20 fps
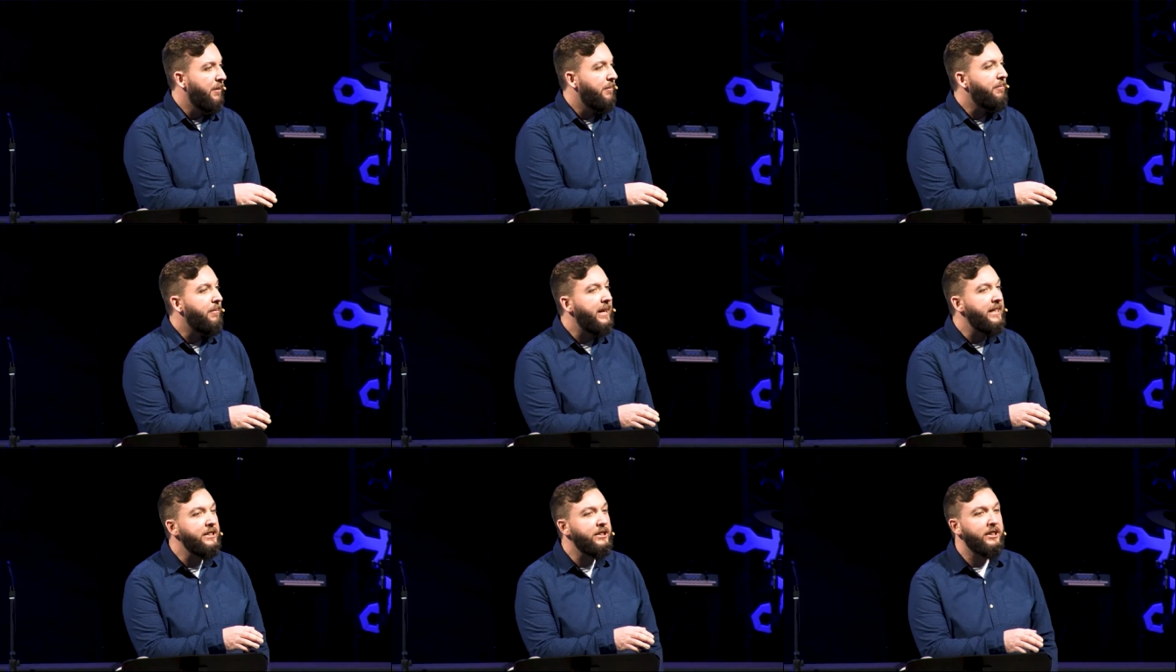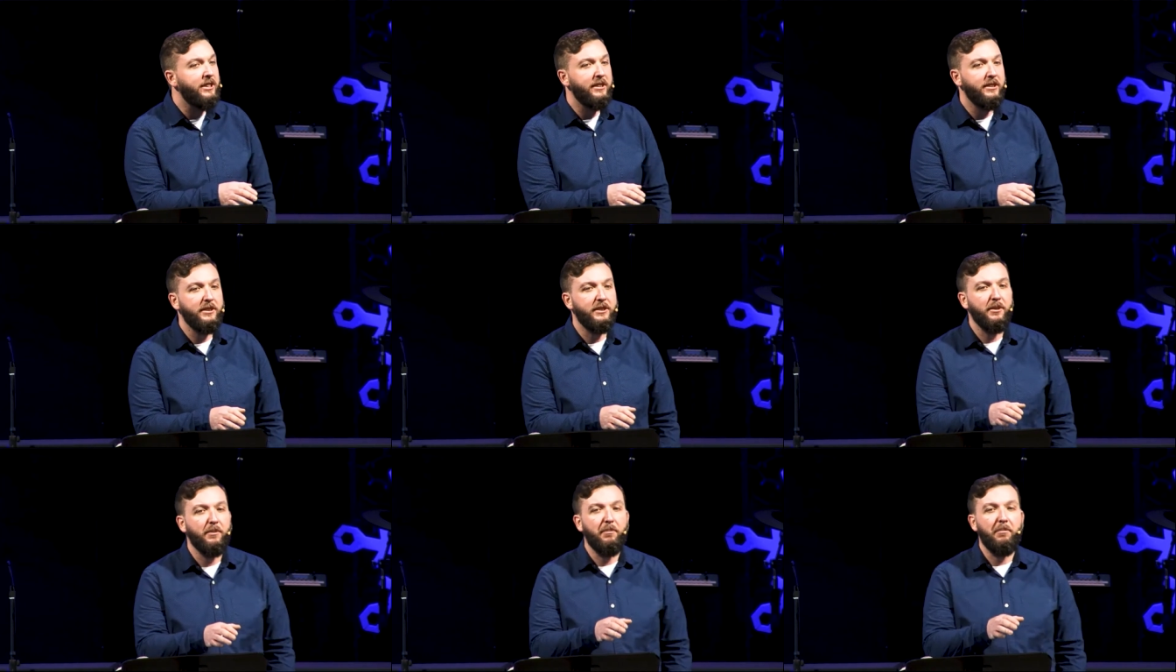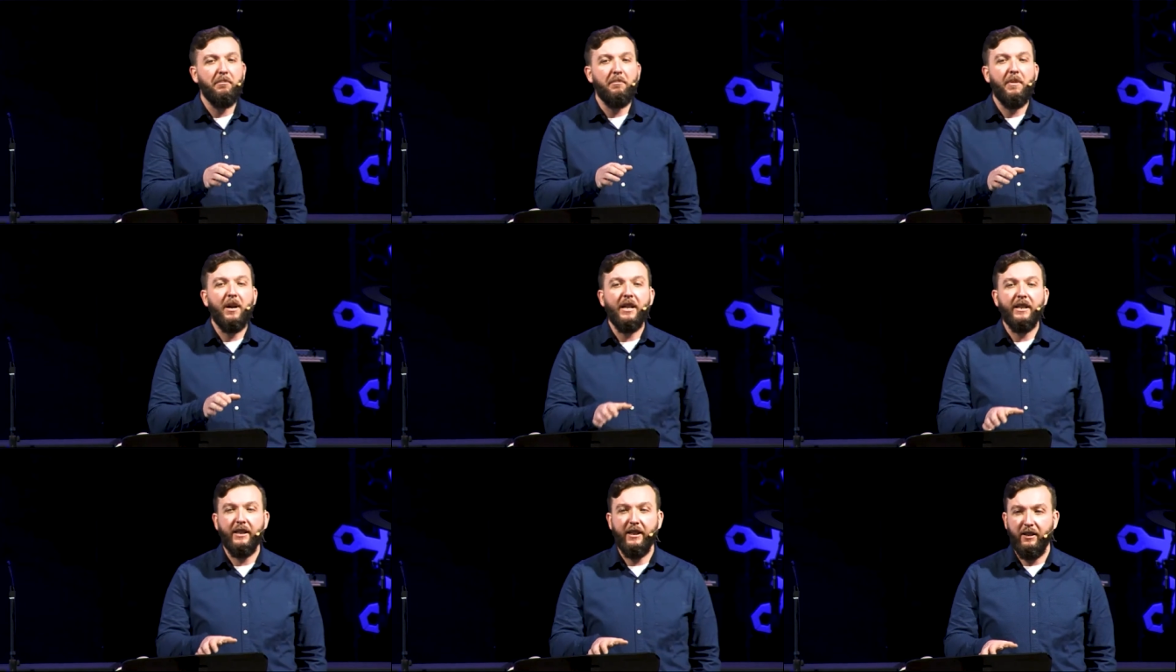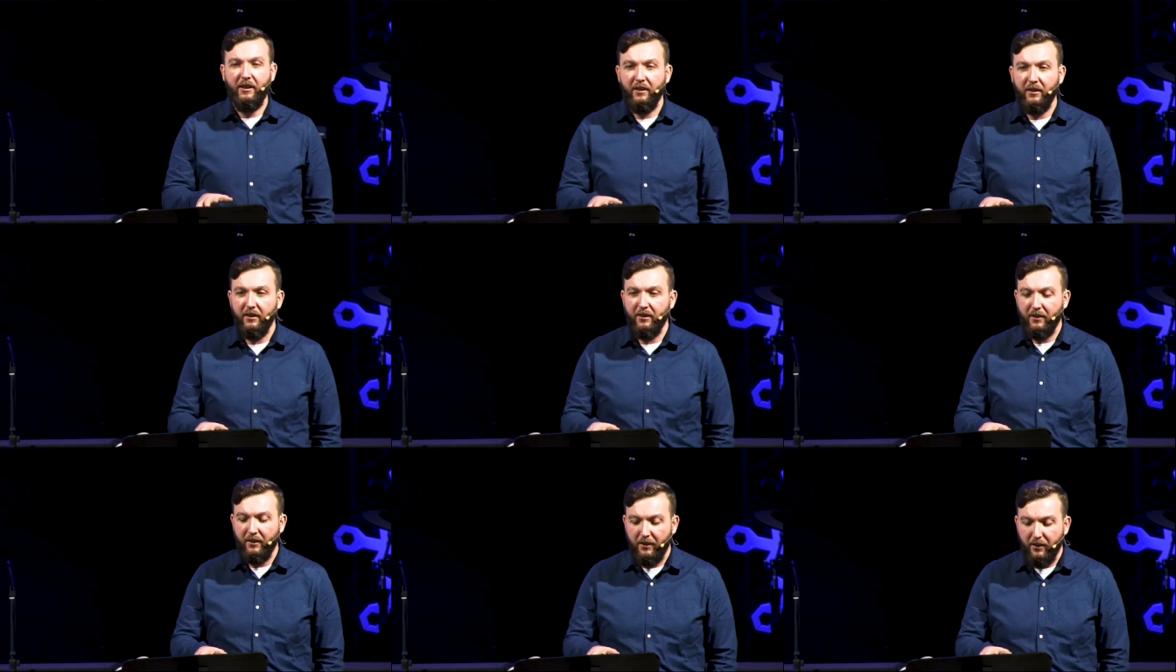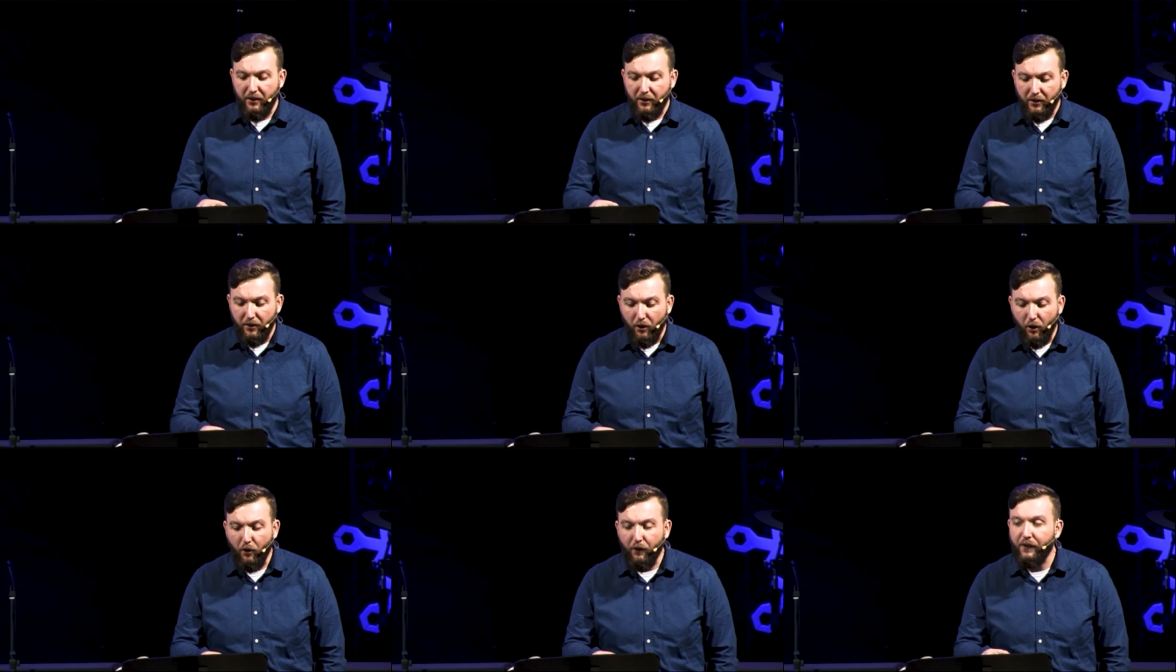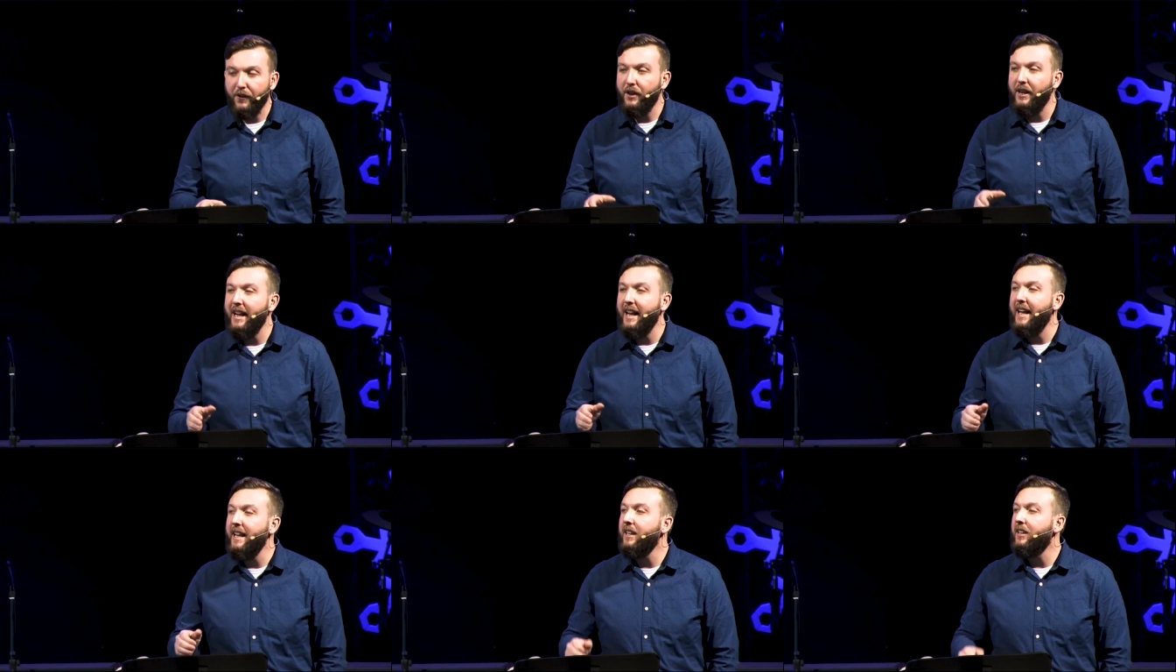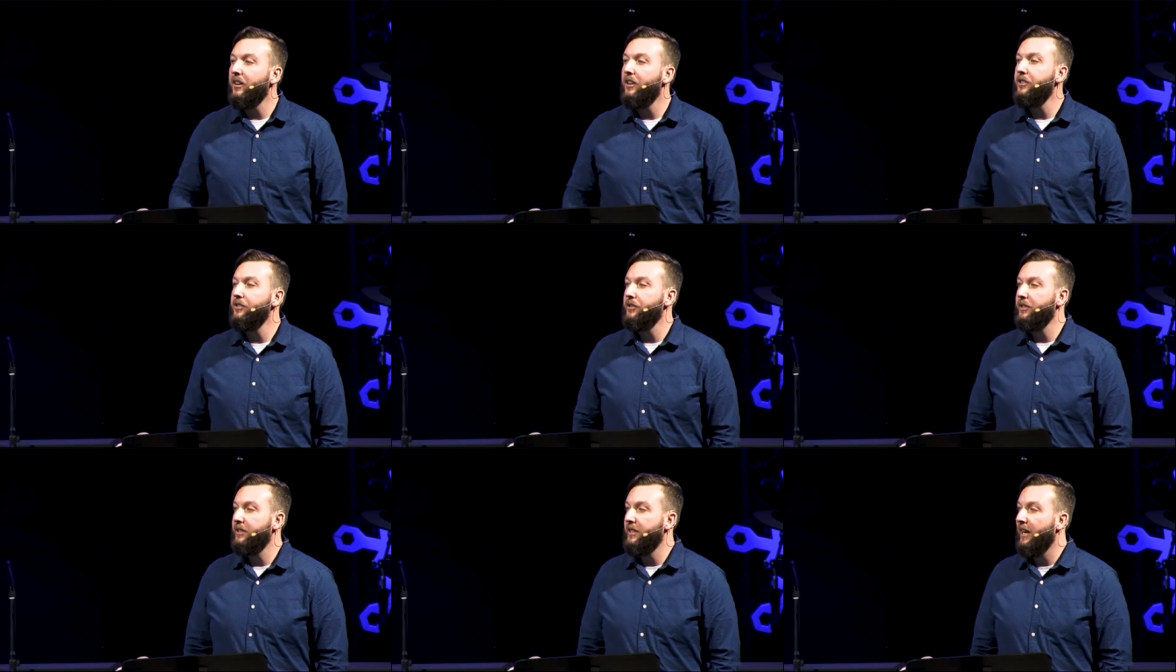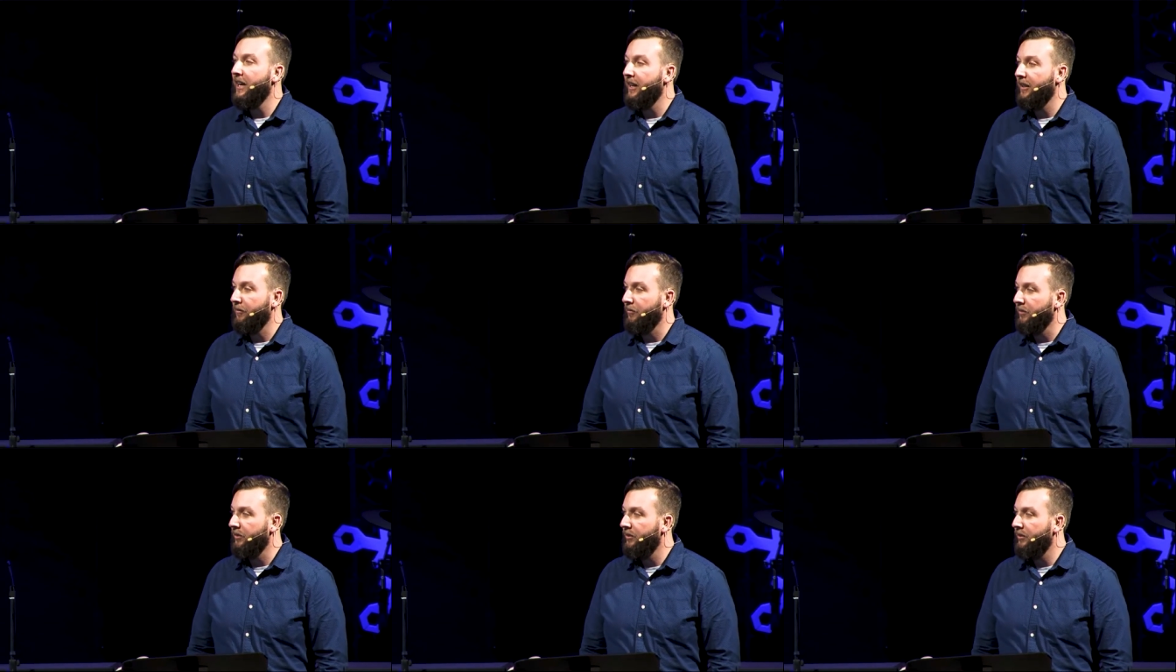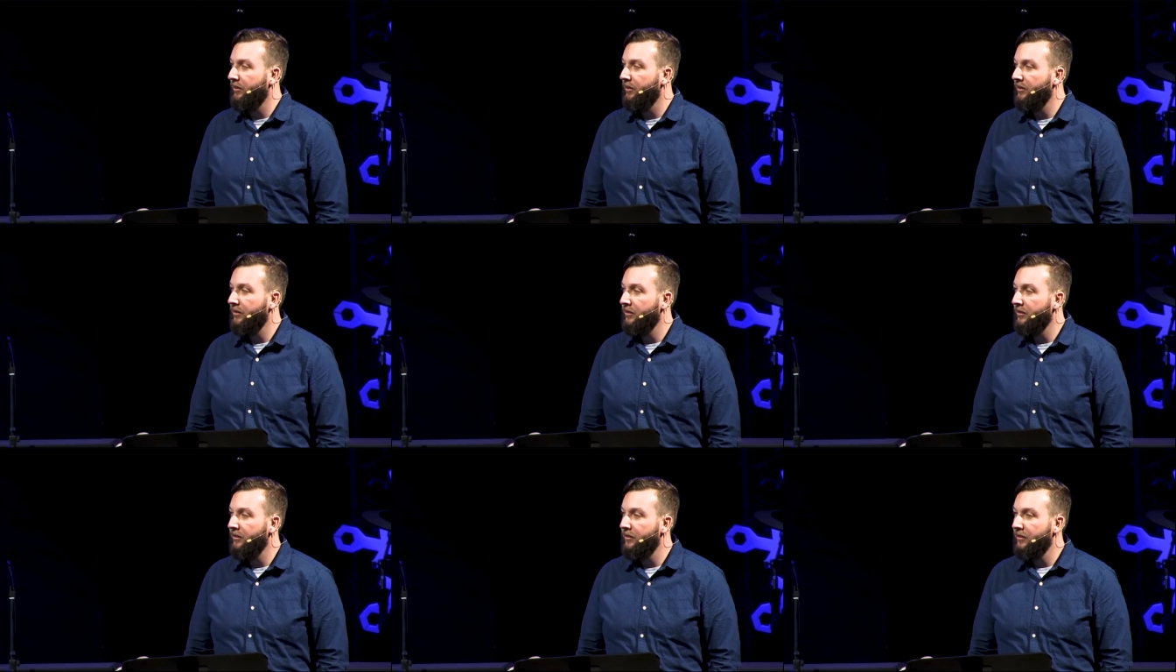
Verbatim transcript: mentions money over 800 times.